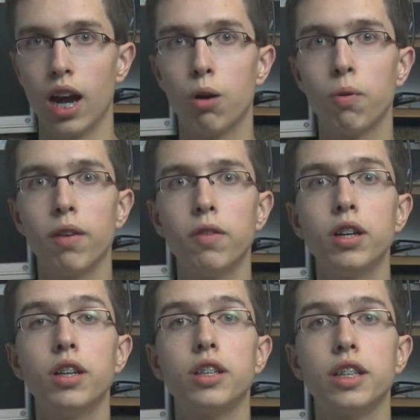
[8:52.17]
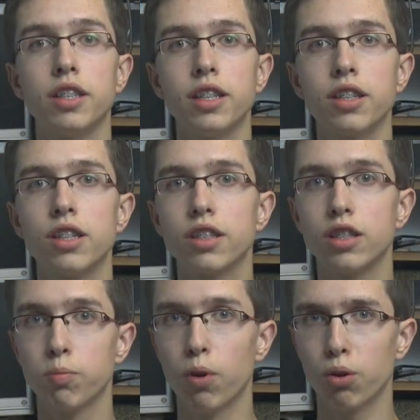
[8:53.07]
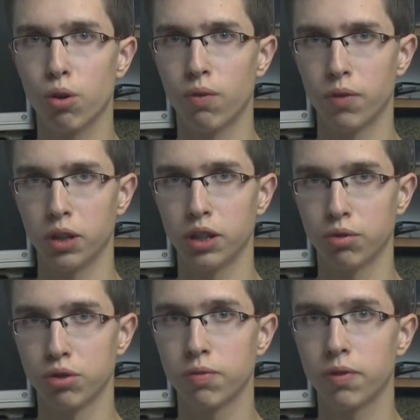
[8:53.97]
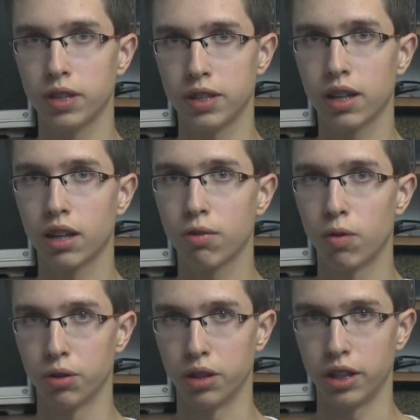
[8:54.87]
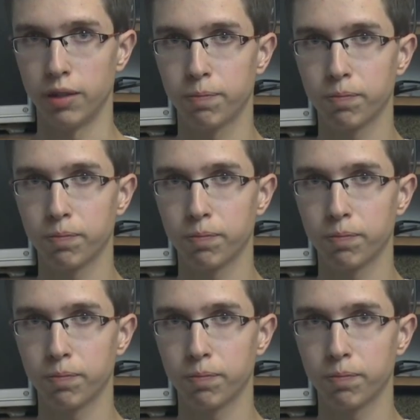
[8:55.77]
However, resistance is more commonly used physical quantity.